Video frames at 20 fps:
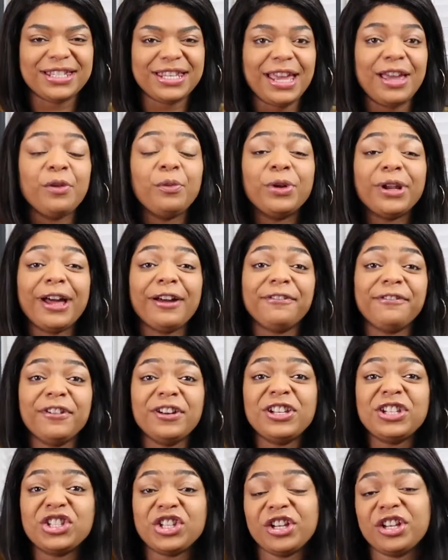saying, when I
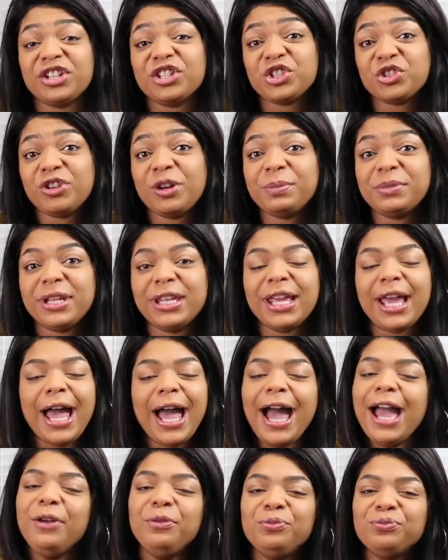first started scripting,
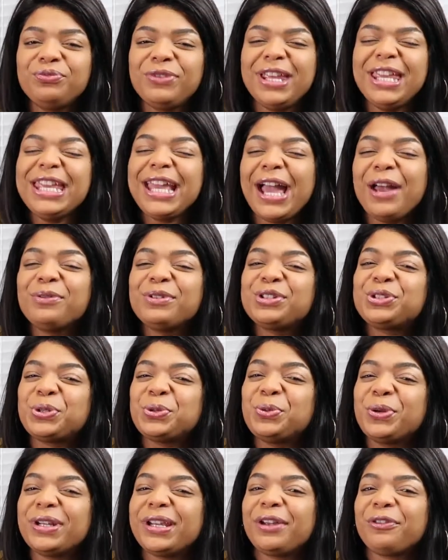I think I was
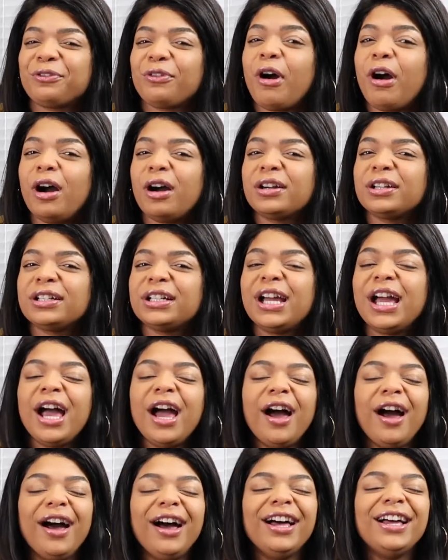doing it wrong.
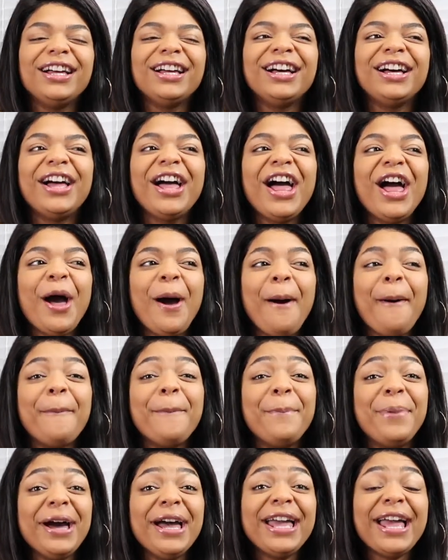
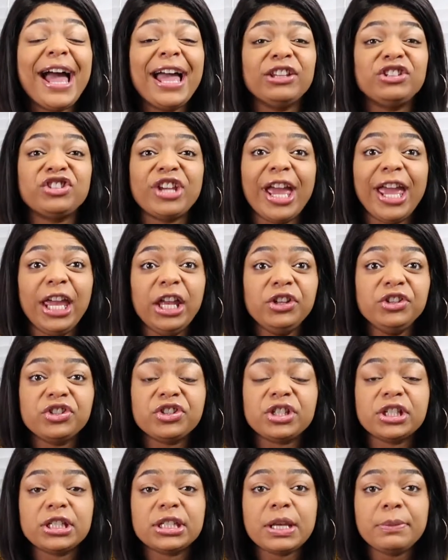But I
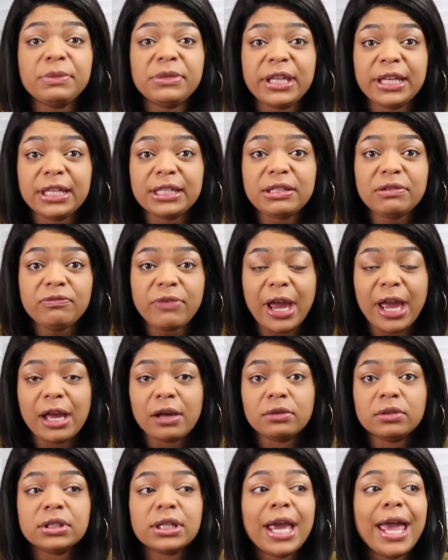changed some things
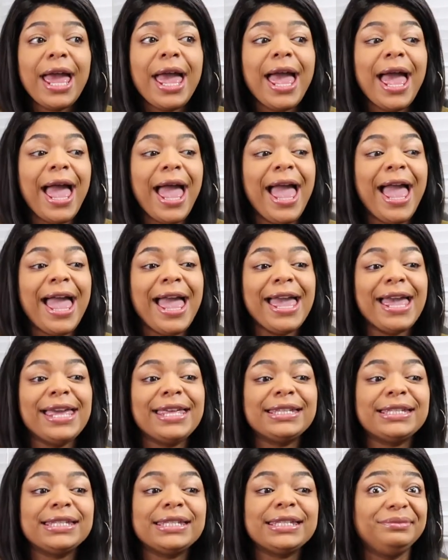around
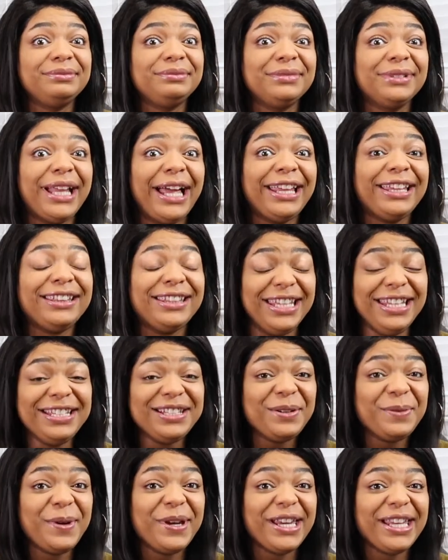and like things
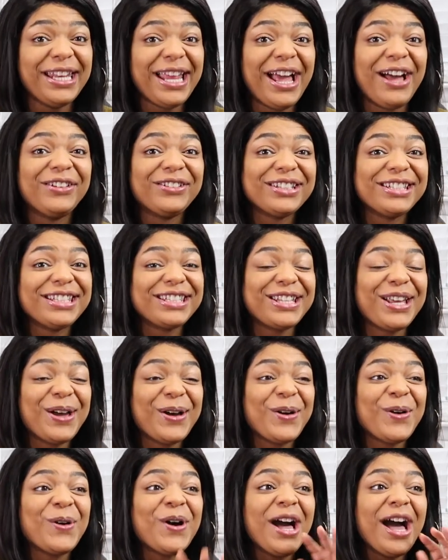are working out.
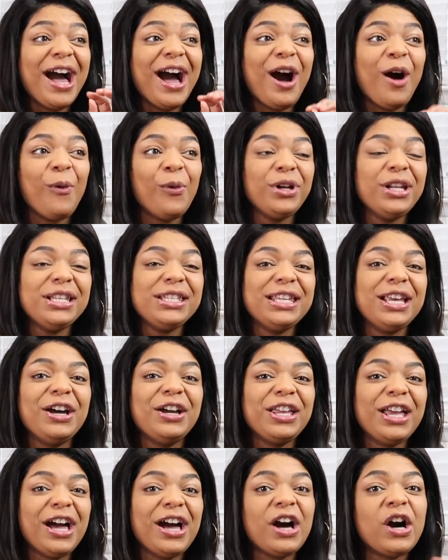So I want to
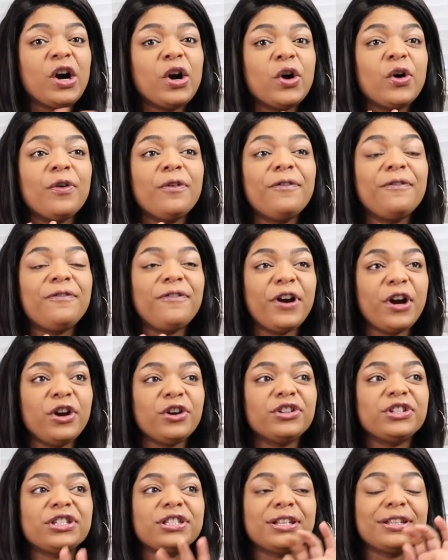tell y'all
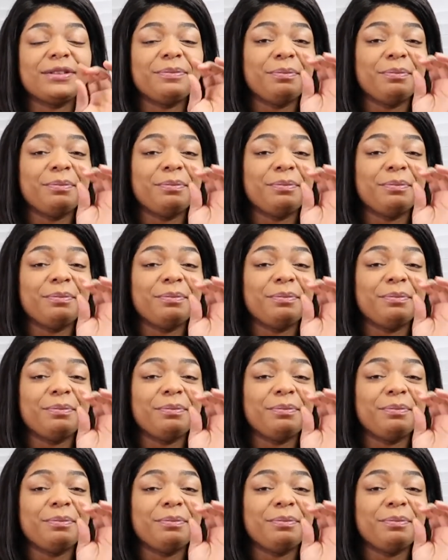first